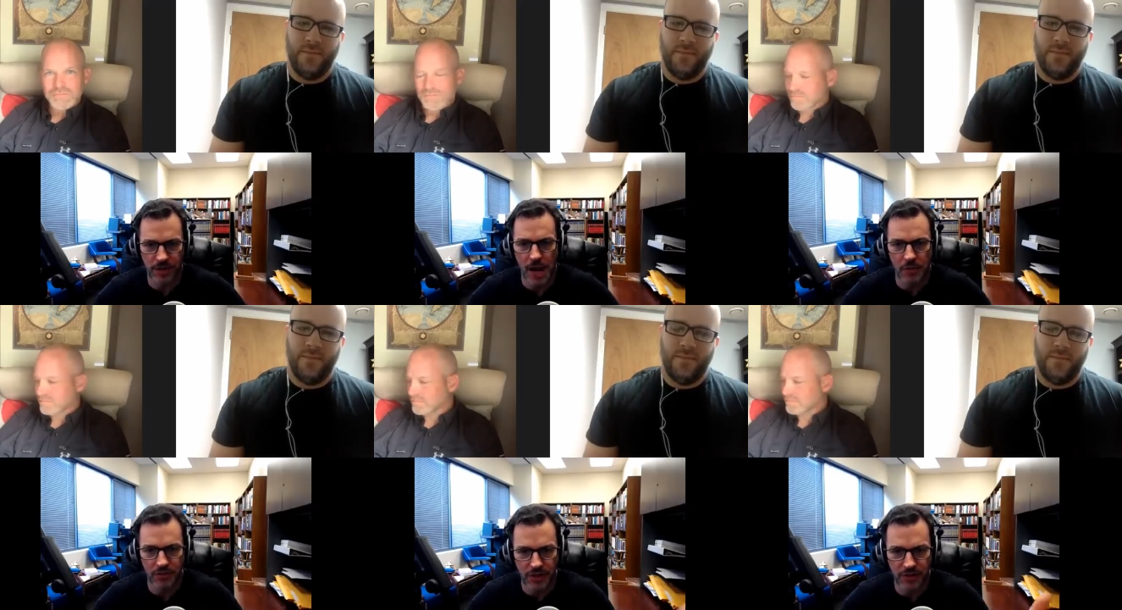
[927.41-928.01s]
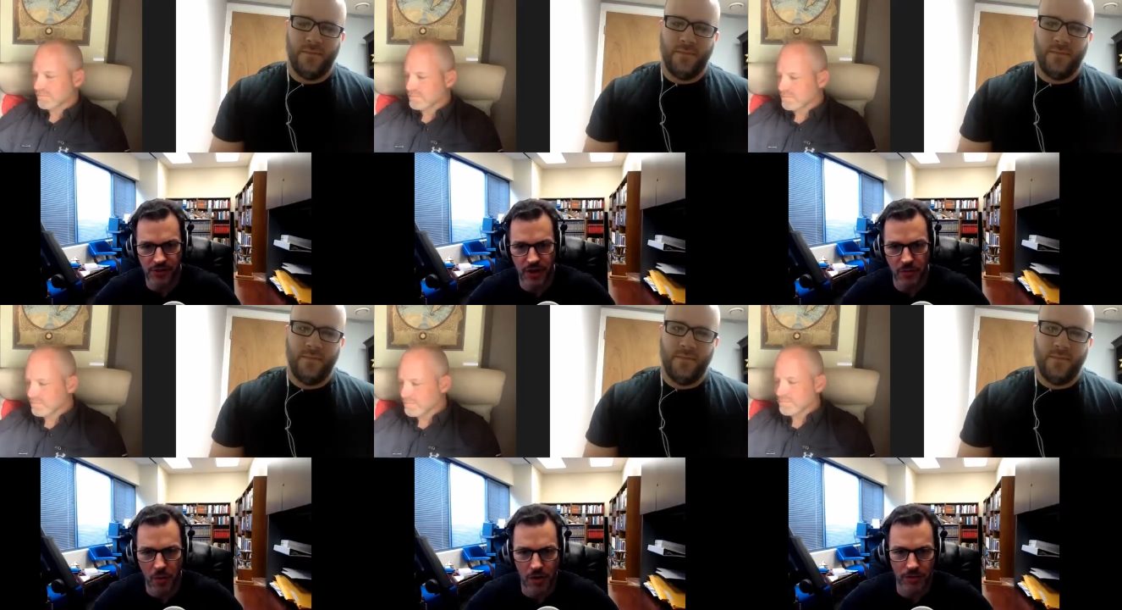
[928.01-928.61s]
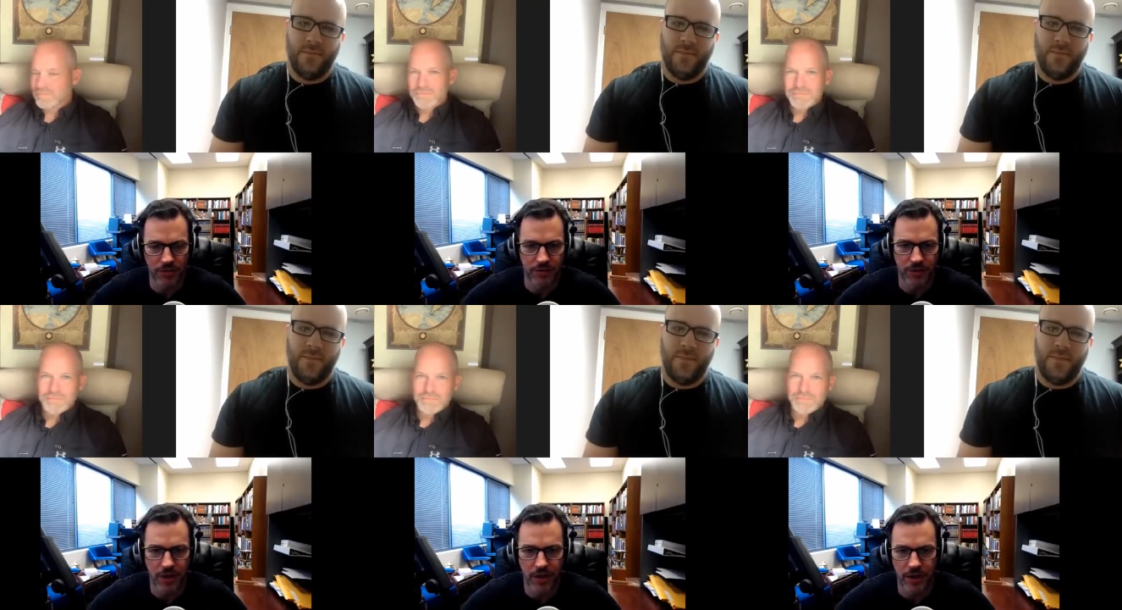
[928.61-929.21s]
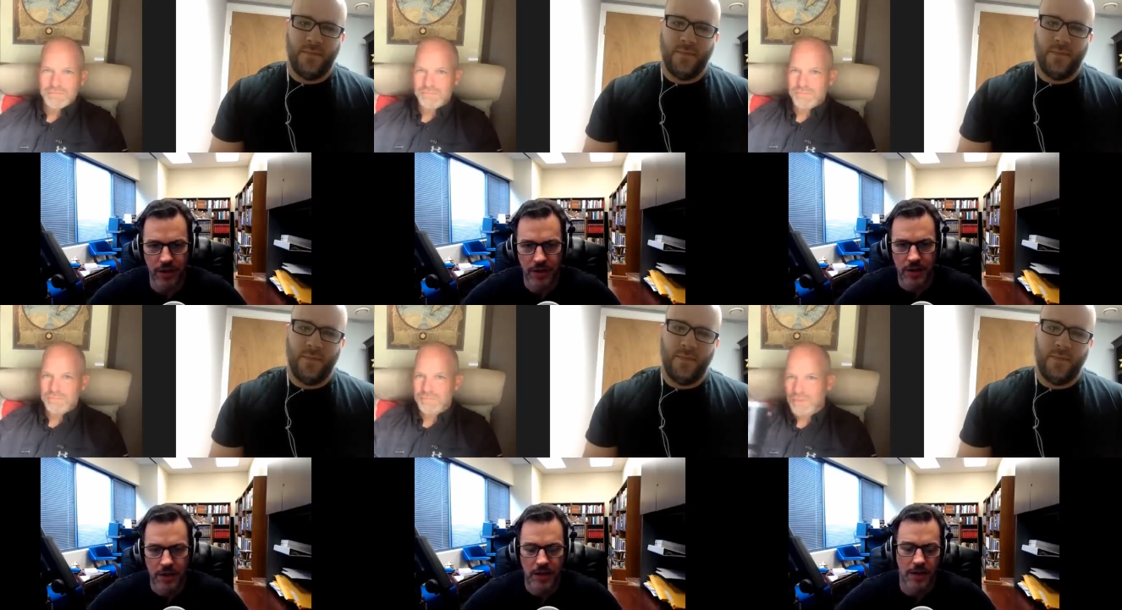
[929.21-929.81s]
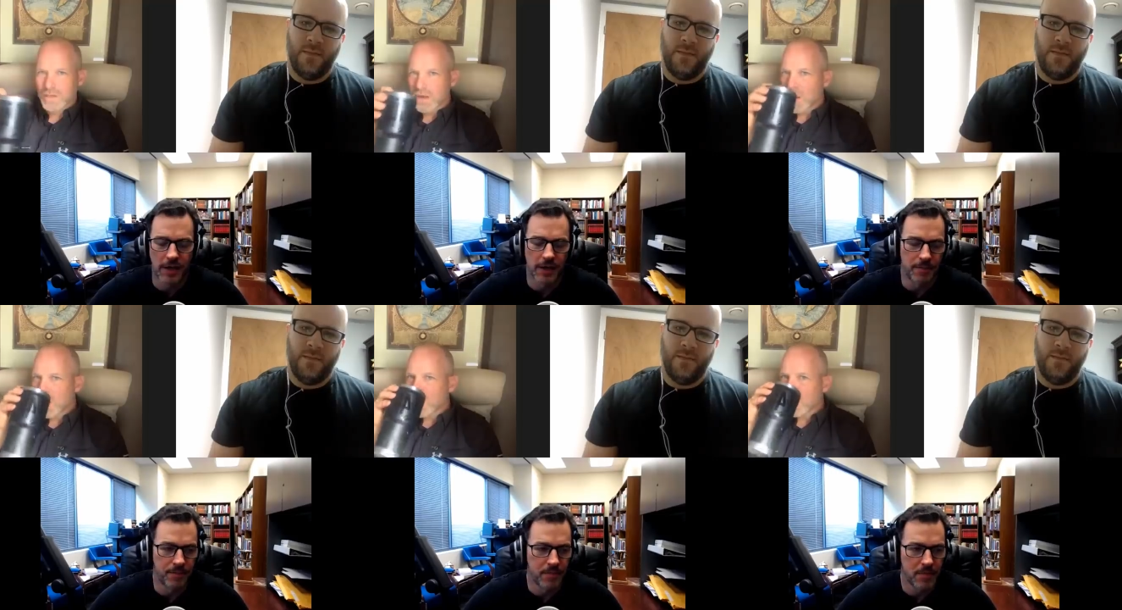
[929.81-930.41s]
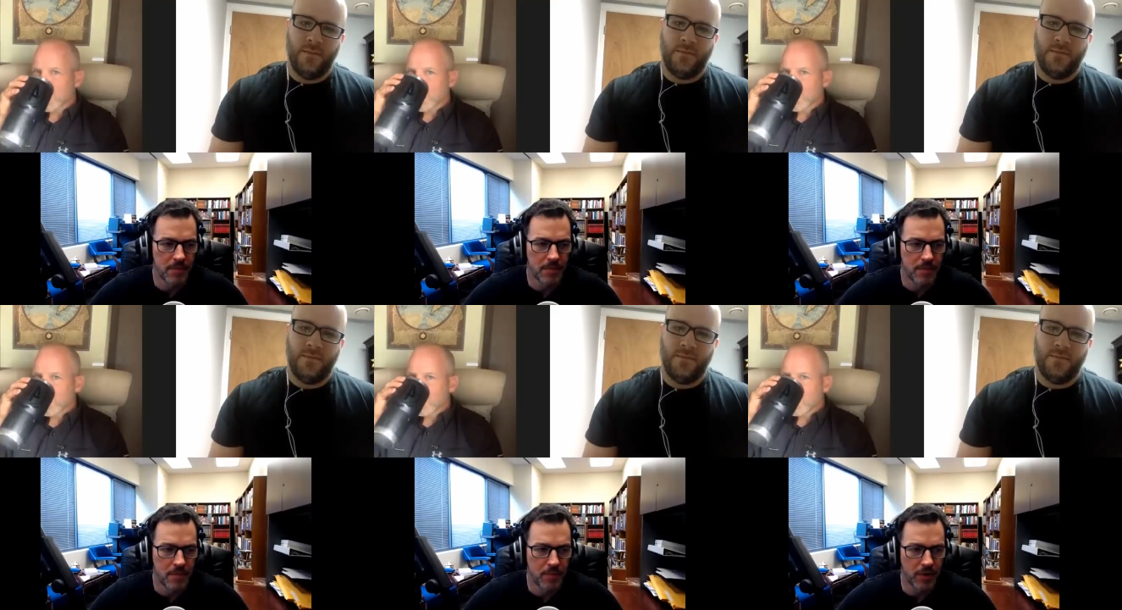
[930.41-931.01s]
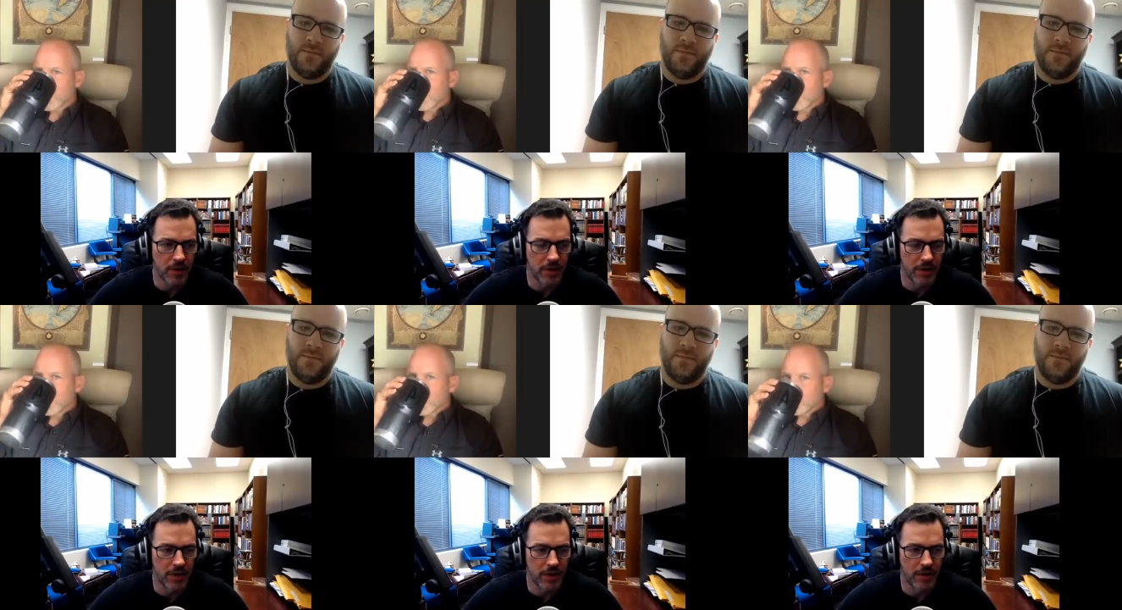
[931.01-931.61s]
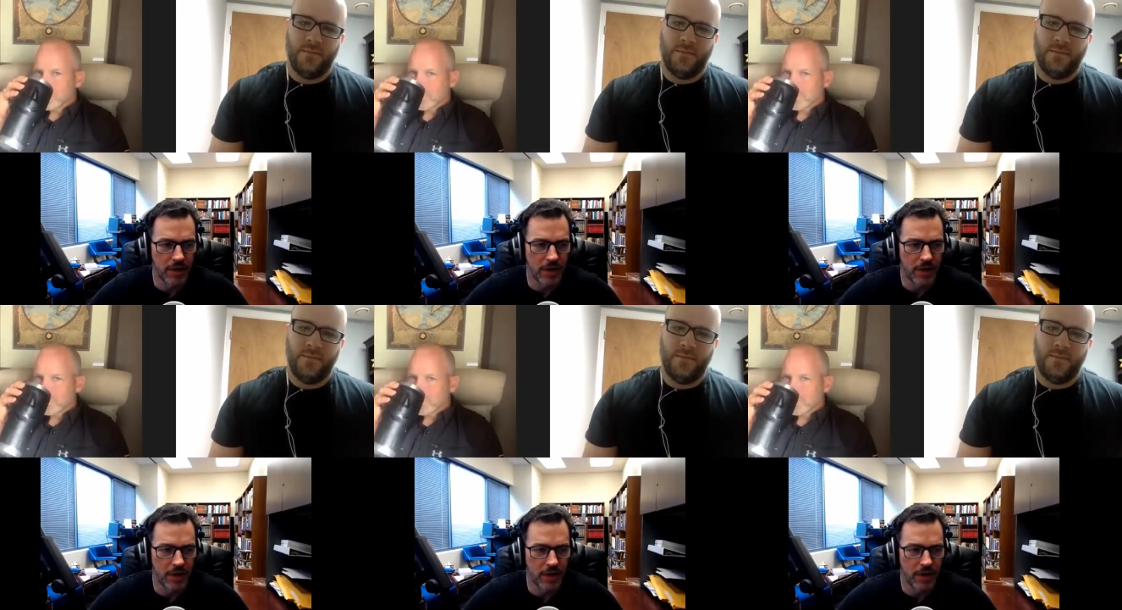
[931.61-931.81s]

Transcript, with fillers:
Speaker 1: And I would say that John Walton's uh, um, book on, on